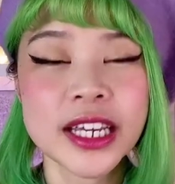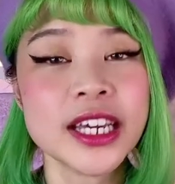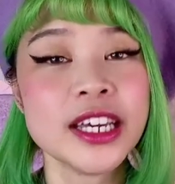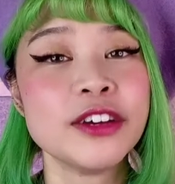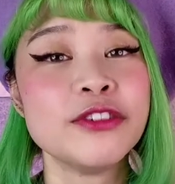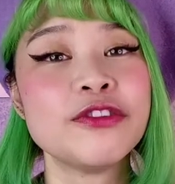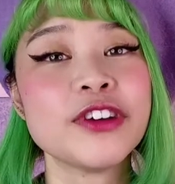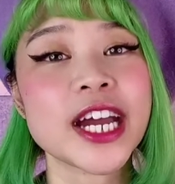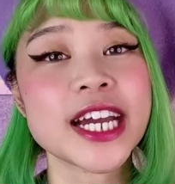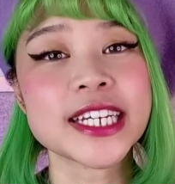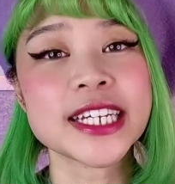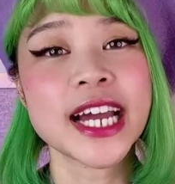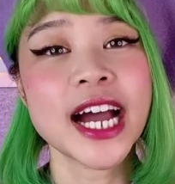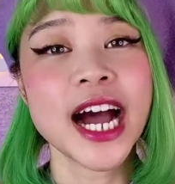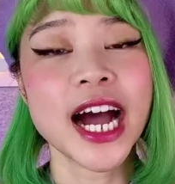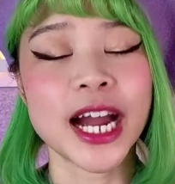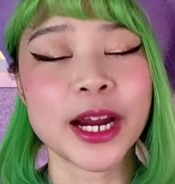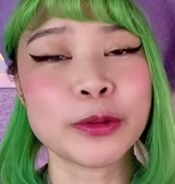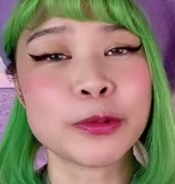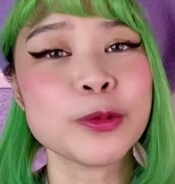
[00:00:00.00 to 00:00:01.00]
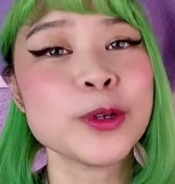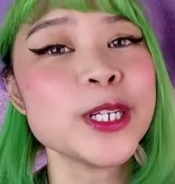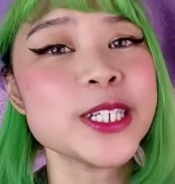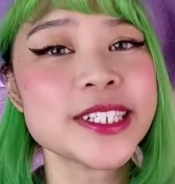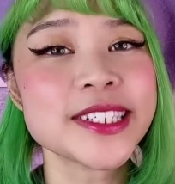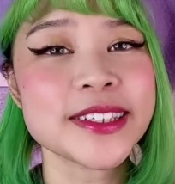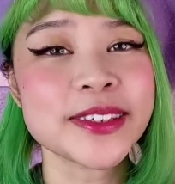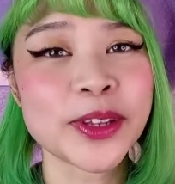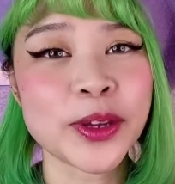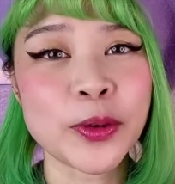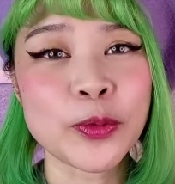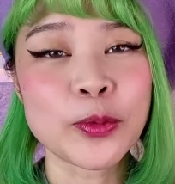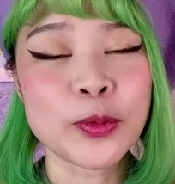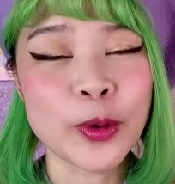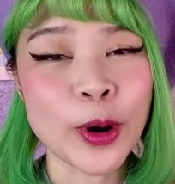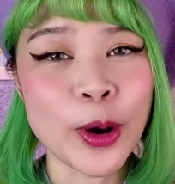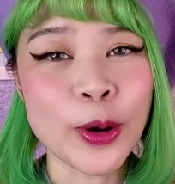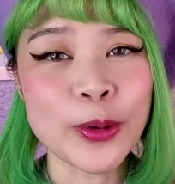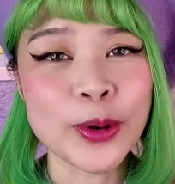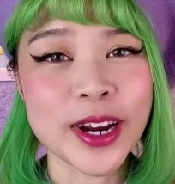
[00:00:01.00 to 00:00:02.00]
In fact, I recently
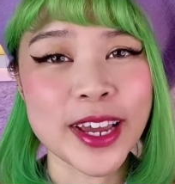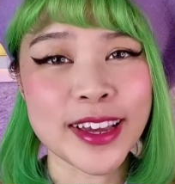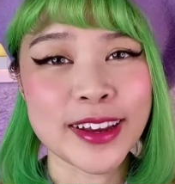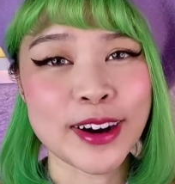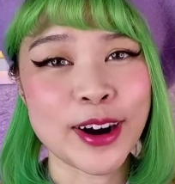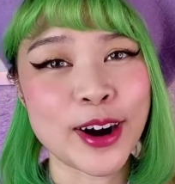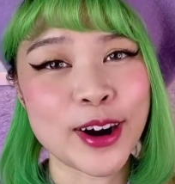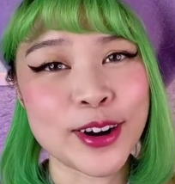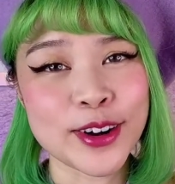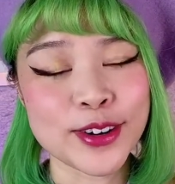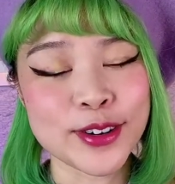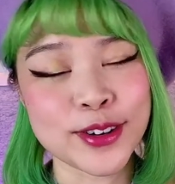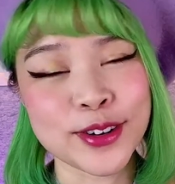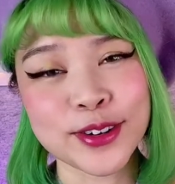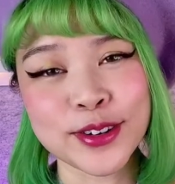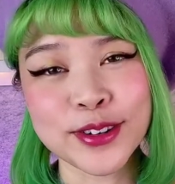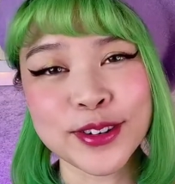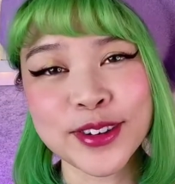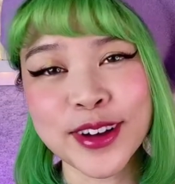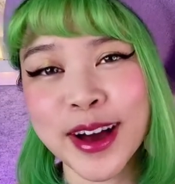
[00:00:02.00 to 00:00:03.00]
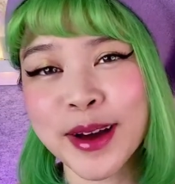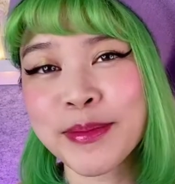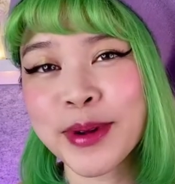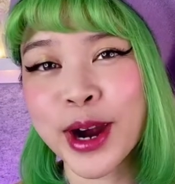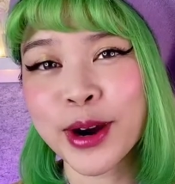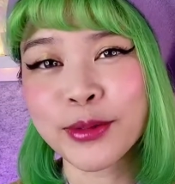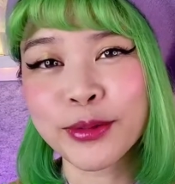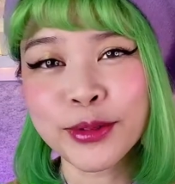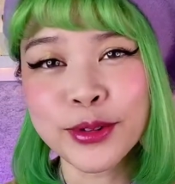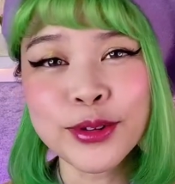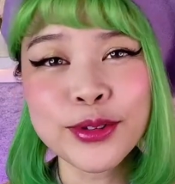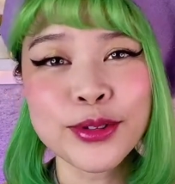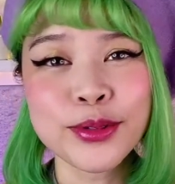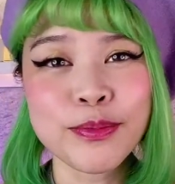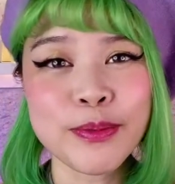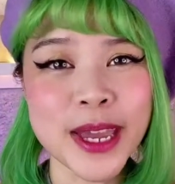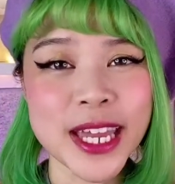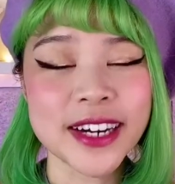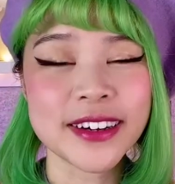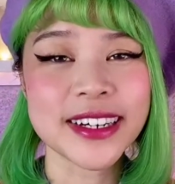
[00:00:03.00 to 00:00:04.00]
wrote an article about Ruth
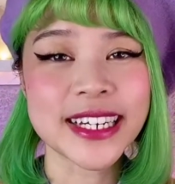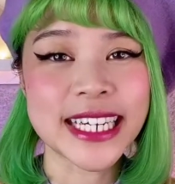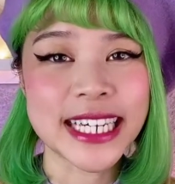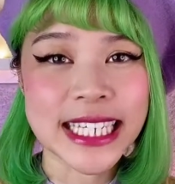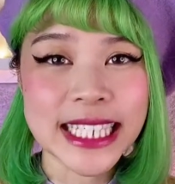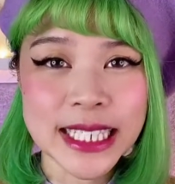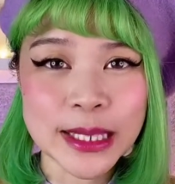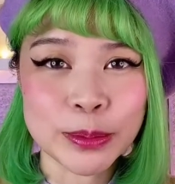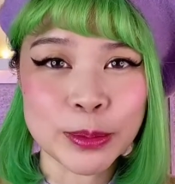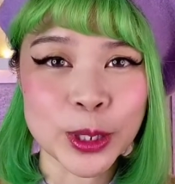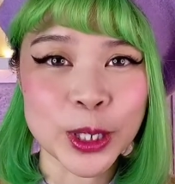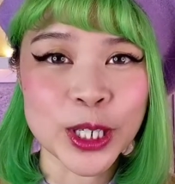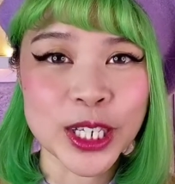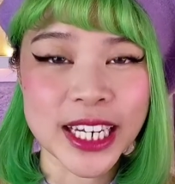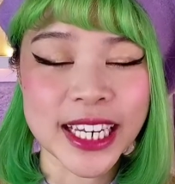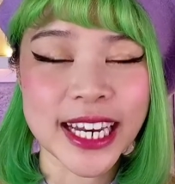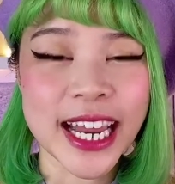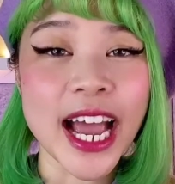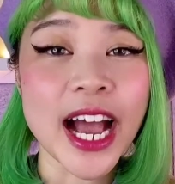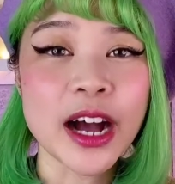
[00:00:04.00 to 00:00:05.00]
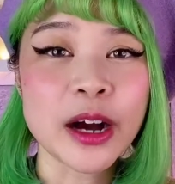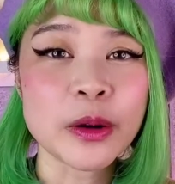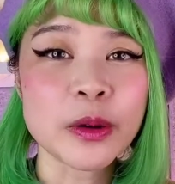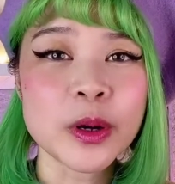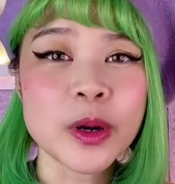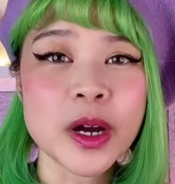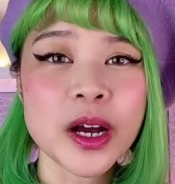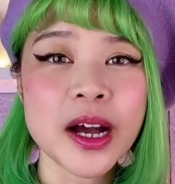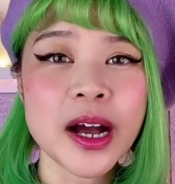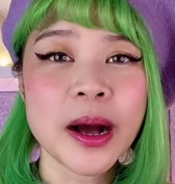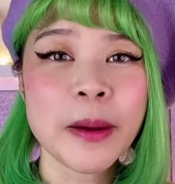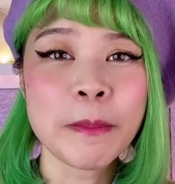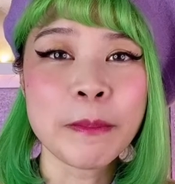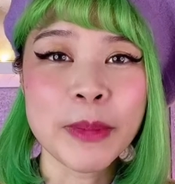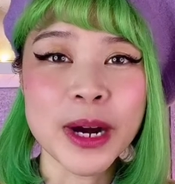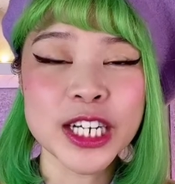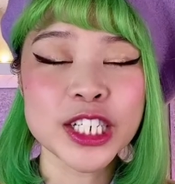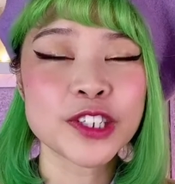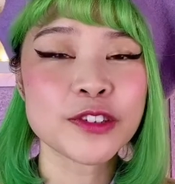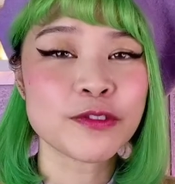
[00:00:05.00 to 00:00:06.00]
Bader Ginsburg and how
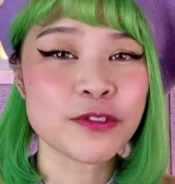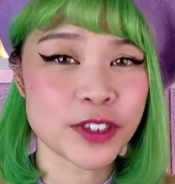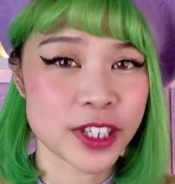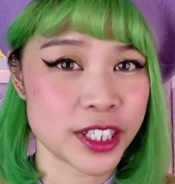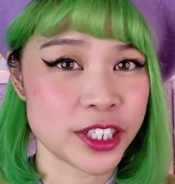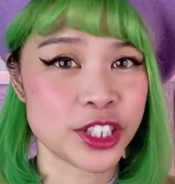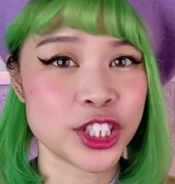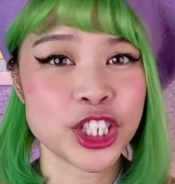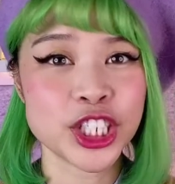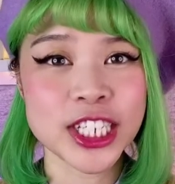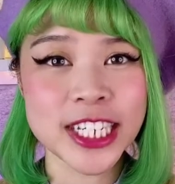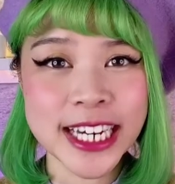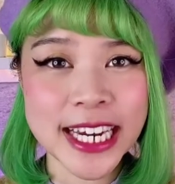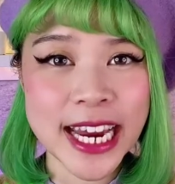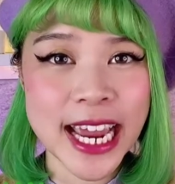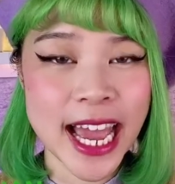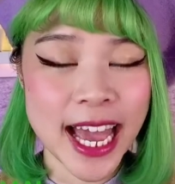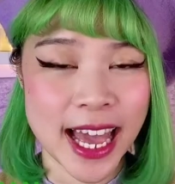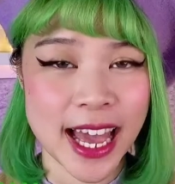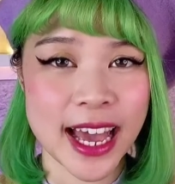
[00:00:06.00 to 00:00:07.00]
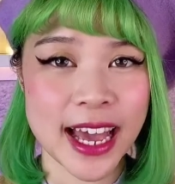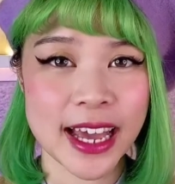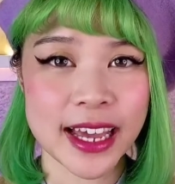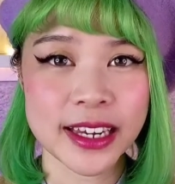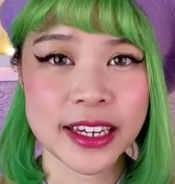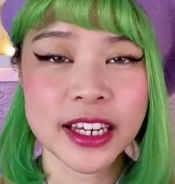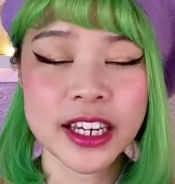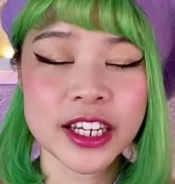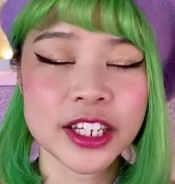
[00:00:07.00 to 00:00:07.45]
much fun she had.